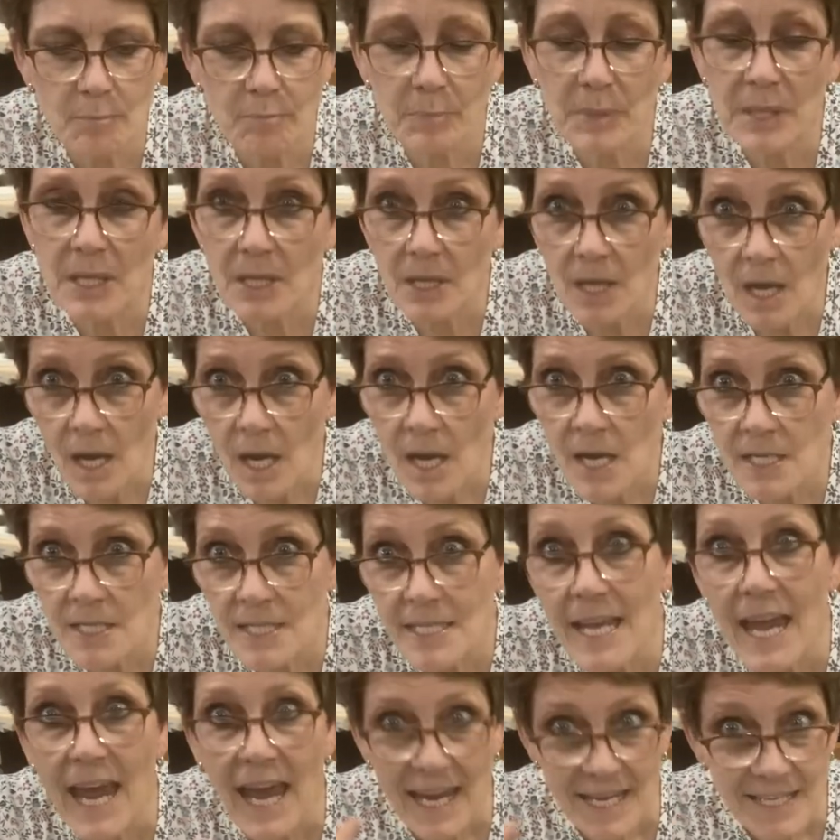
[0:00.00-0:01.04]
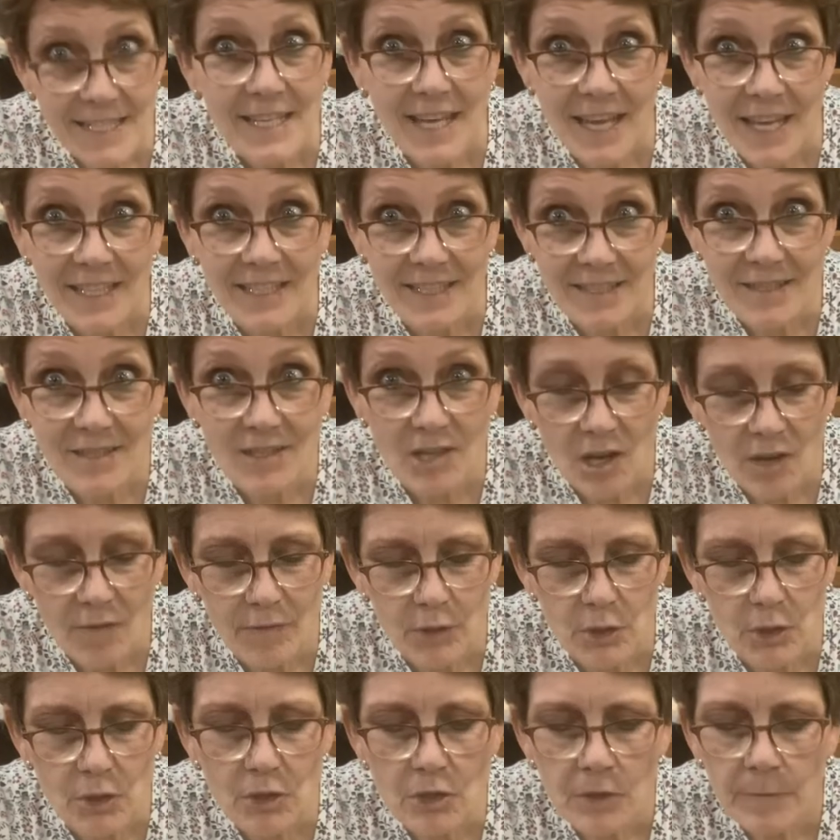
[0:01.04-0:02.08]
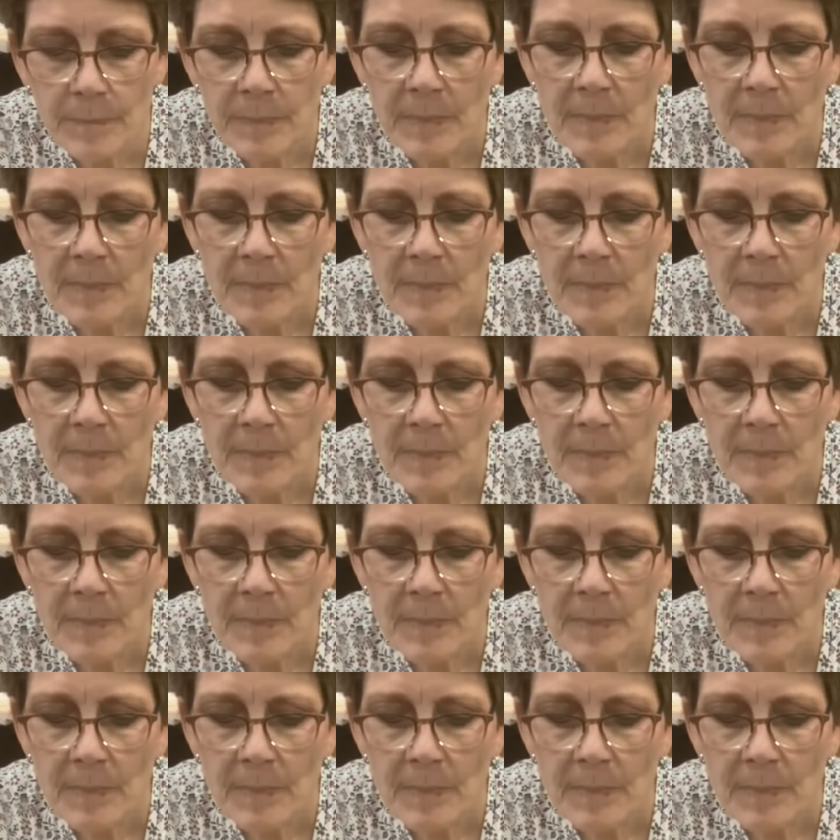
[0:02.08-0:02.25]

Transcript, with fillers: because, as I discovered,